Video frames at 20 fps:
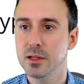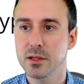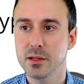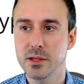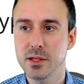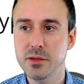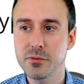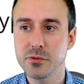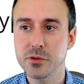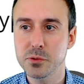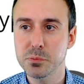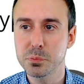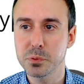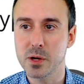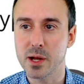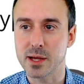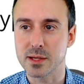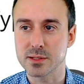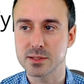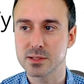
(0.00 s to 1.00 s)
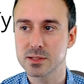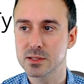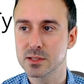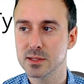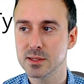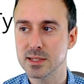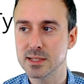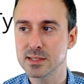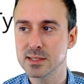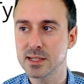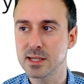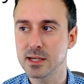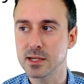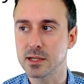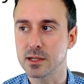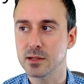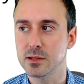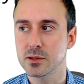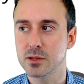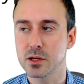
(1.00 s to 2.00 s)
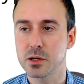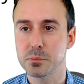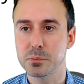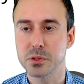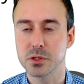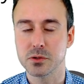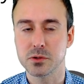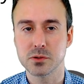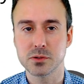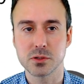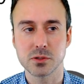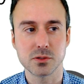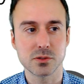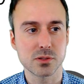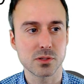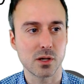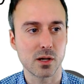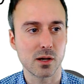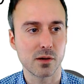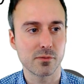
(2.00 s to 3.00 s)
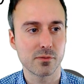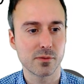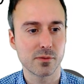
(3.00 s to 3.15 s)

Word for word: If you press this key, the computer turns off.